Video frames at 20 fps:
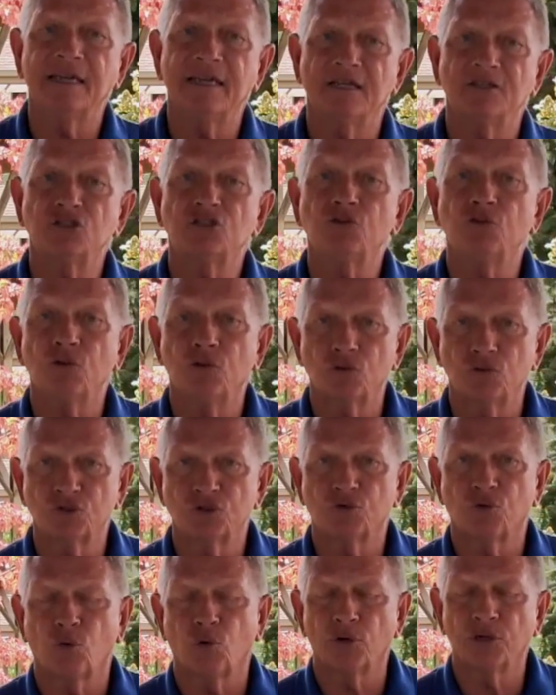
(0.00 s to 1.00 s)
again to
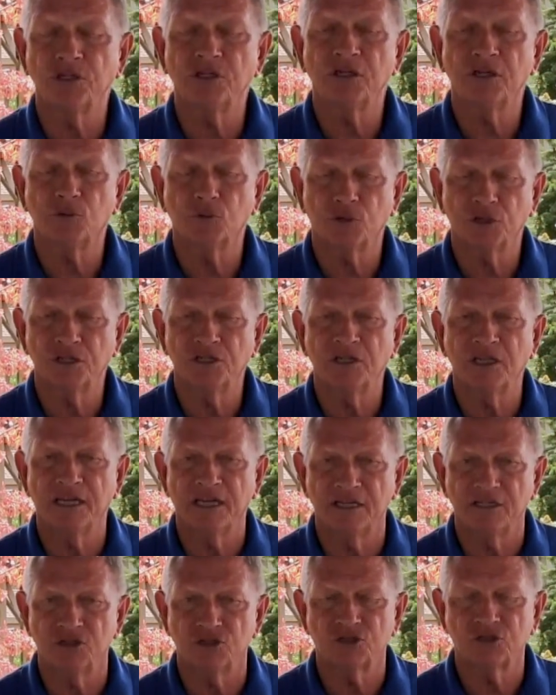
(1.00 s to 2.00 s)
those growing degree
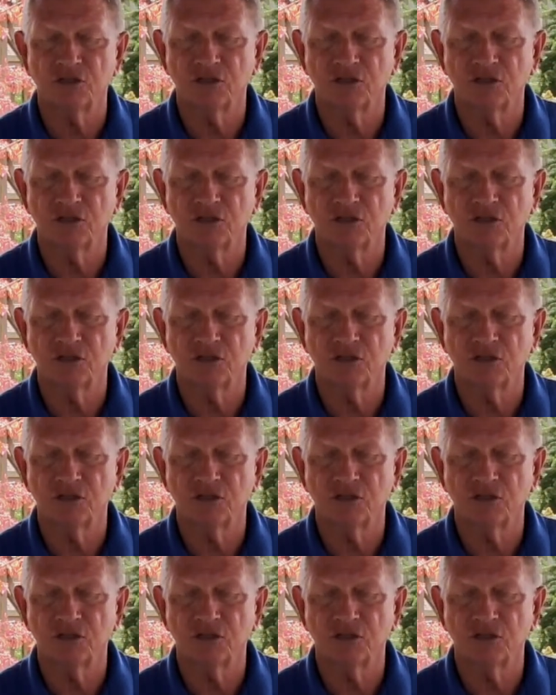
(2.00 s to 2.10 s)
days,